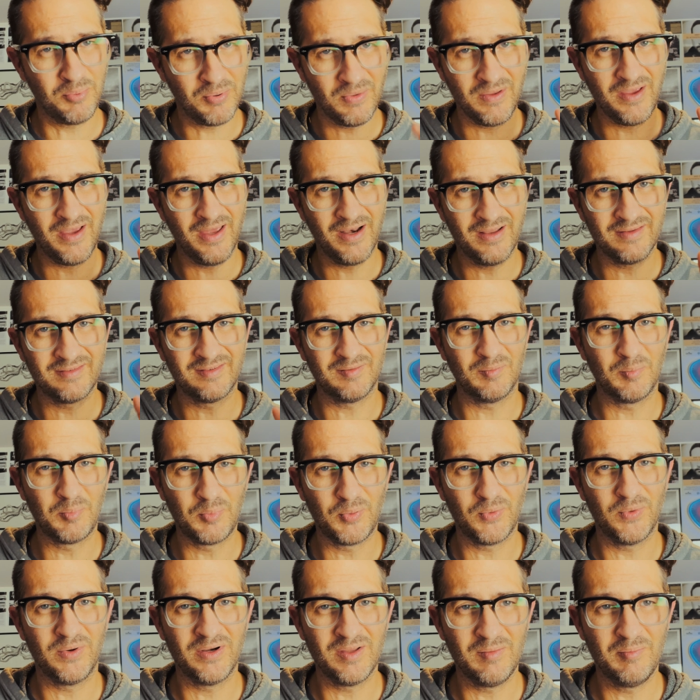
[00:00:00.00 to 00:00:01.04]
planted some
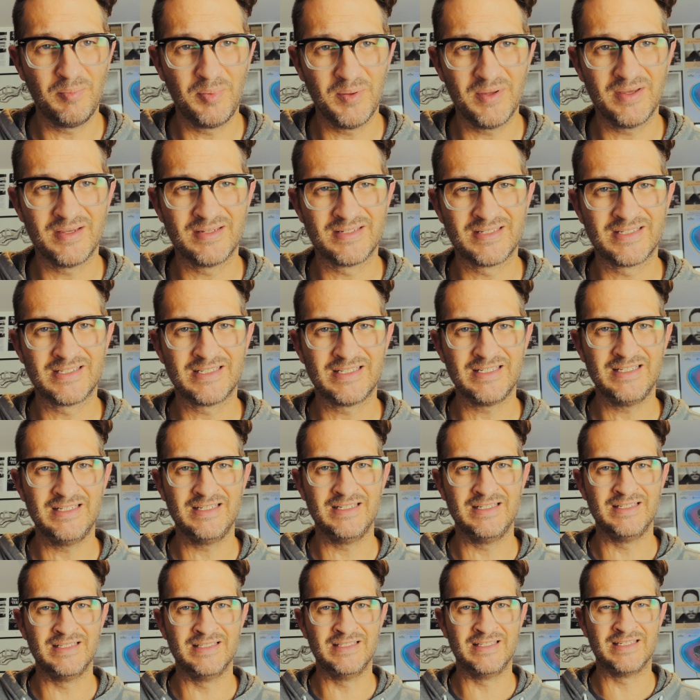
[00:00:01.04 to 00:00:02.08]
pretty big
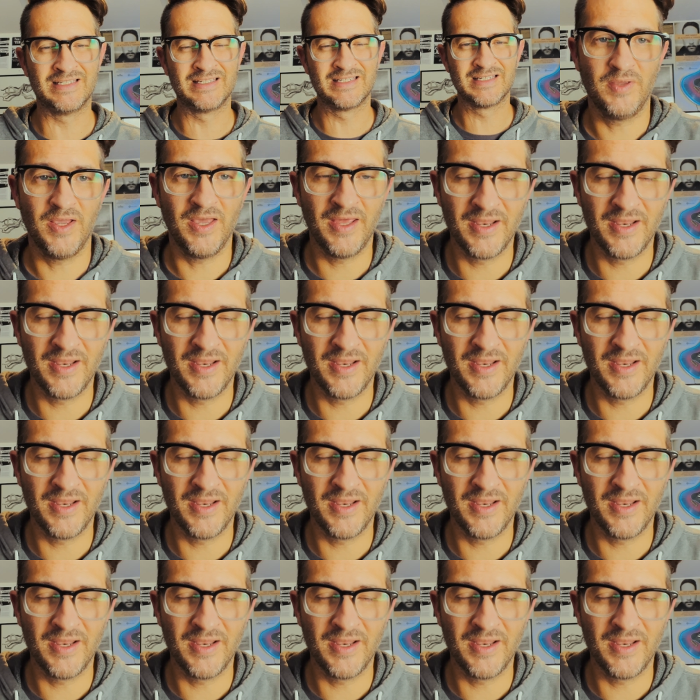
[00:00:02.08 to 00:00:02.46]
seeds.